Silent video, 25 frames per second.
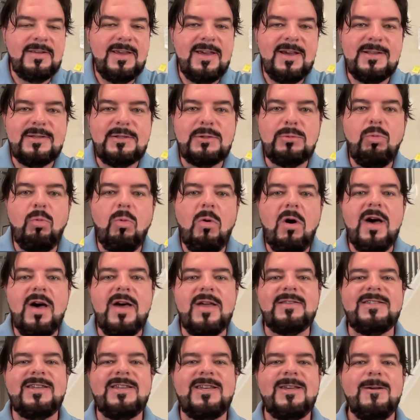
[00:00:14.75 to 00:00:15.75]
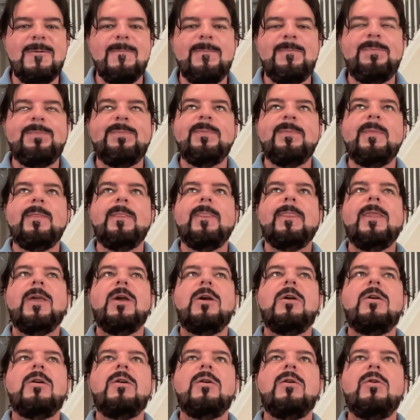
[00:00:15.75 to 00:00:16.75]
guess what?
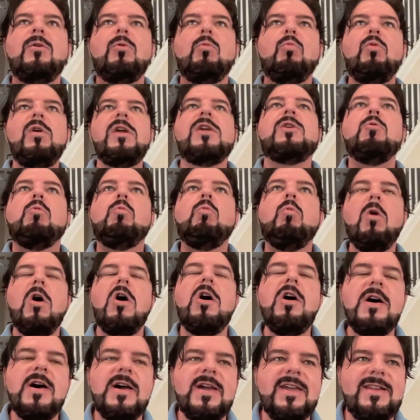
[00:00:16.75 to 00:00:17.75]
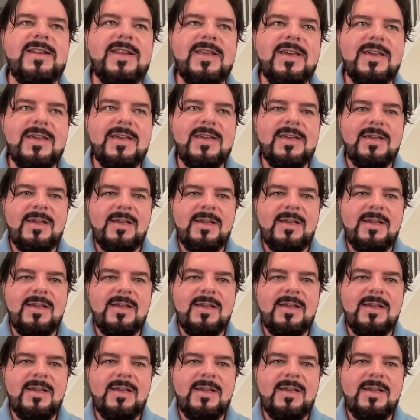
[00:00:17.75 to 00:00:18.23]
Week 1.